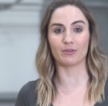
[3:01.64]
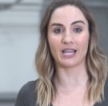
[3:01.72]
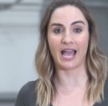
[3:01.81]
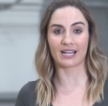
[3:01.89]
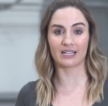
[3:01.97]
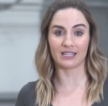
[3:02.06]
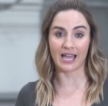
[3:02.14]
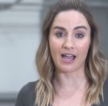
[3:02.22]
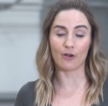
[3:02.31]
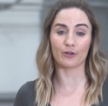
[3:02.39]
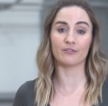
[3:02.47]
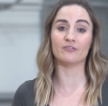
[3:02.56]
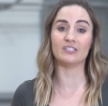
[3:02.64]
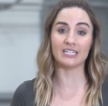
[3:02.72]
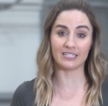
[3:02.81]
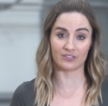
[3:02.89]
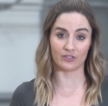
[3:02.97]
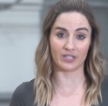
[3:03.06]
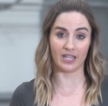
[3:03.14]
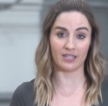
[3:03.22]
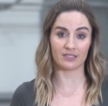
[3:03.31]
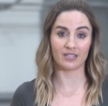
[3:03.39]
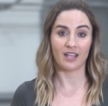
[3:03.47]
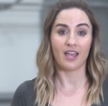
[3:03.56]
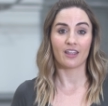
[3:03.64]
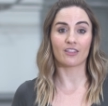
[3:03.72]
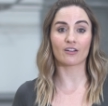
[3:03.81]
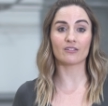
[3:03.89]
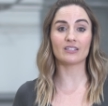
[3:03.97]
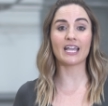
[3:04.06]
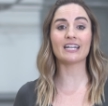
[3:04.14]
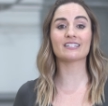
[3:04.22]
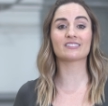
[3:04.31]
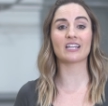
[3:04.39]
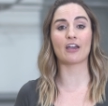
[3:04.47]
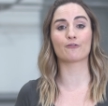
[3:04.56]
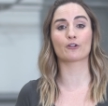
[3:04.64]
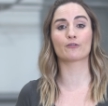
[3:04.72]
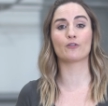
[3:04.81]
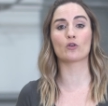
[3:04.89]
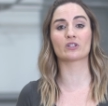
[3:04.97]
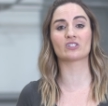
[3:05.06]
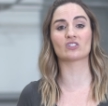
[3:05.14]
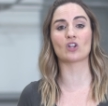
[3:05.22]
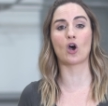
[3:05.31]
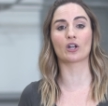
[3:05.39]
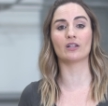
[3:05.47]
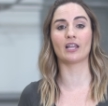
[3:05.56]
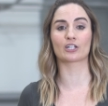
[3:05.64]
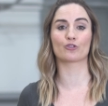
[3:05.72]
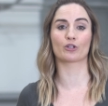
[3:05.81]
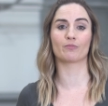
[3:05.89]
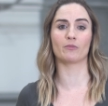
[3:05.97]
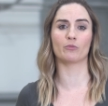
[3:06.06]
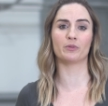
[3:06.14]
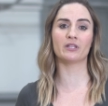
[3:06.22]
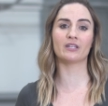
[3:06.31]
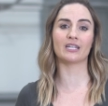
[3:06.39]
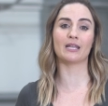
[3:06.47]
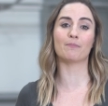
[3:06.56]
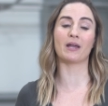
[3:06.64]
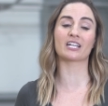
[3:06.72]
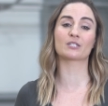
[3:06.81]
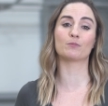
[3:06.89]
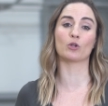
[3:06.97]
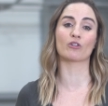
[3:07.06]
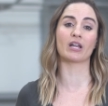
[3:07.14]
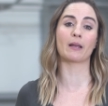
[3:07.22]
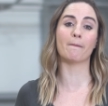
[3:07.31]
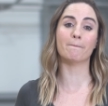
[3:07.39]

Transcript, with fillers: black cloud of Dieselgate. Their latest effort focuses on electric mobility by exploring